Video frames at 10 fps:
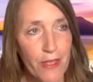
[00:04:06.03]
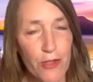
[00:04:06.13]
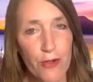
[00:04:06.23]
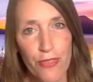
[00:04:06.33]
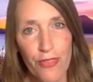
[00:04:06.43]

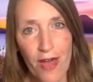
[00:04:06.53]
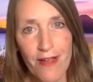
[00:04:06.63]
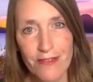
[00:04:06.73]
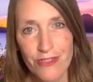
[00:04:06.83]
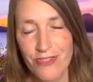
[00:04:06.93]
your
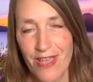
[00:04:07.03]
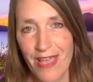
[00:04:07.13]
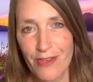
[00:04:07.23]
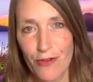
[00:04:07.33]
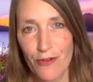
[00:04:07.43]
thoughts
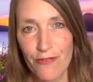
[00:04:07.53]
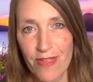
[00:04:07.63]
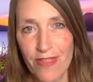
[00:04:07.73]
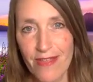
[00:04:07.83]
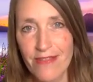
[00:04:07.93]
and your
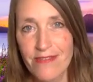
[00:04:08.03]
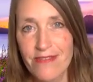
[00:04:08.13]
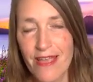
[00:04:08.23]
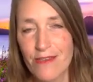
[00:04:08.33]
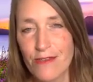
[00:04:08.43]

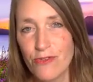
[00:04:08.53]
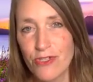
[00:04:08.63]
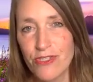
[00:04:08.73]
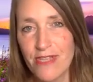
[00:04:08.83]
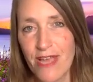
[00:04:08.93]
feelings, and you
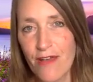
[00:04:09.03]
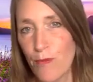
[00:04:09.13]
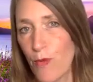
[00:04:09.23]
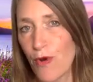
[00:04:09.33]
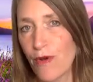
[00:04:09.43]
just have
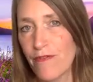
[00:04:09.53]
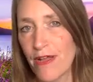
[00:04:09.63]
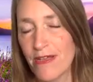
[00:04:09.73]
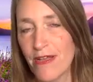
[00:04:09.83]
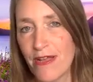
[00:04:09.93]
more of
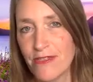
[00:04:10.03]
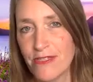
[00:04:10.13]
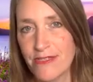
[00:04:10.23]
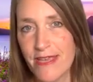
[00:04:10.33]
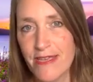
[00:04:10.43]
a
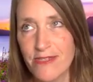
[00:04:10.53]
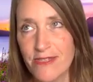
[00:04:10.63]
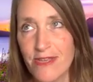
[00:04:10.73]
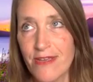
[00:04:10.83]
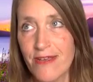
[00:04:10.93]
state,